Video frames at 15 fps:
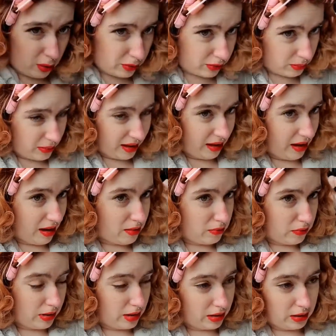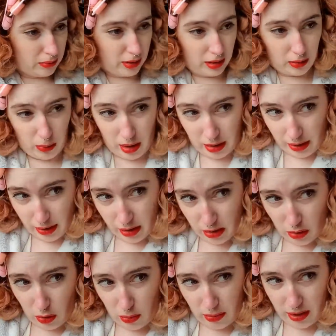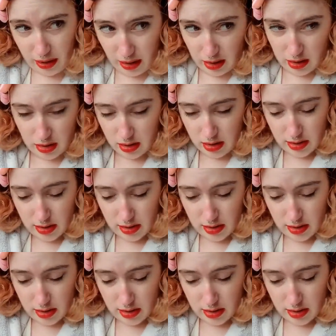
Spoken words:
holds in my hair really, really well. I can normally